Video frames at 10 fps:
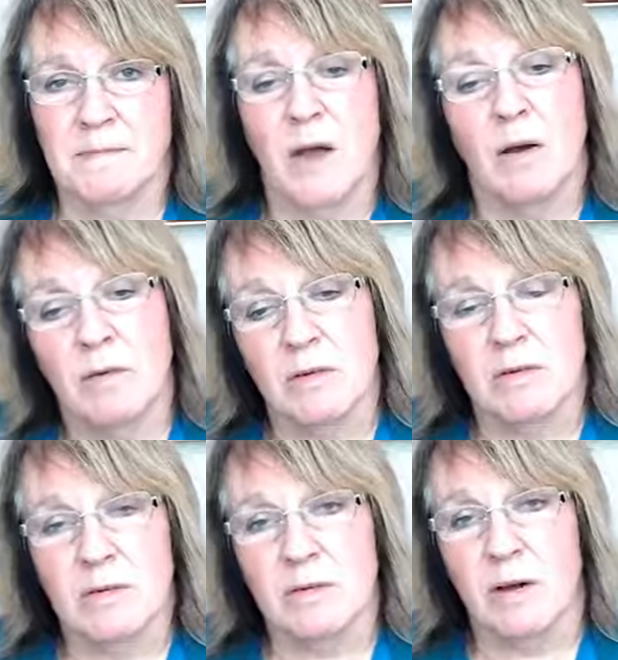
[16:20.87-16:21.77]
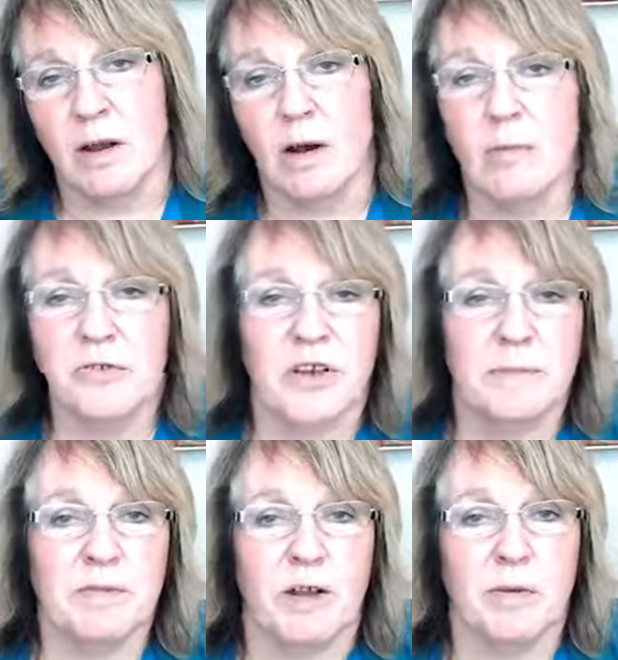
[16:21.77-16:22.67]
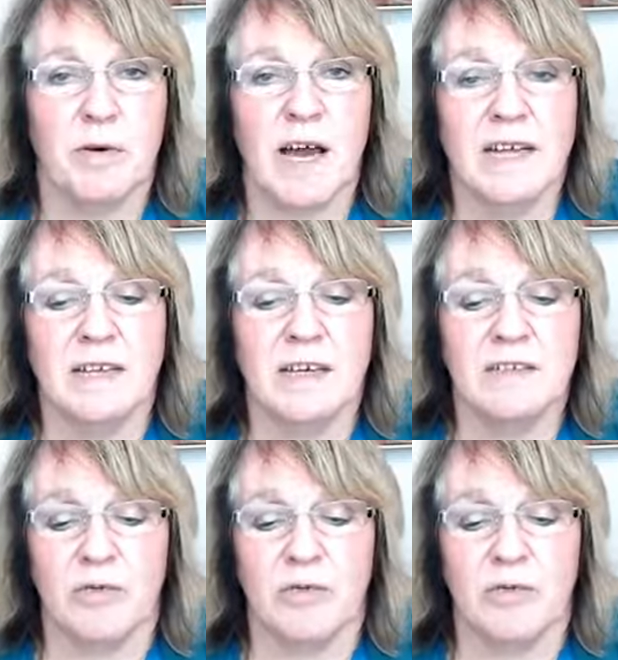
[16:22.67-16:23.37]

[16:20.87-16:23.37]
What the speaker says: A lot more tips, a lot more ideas.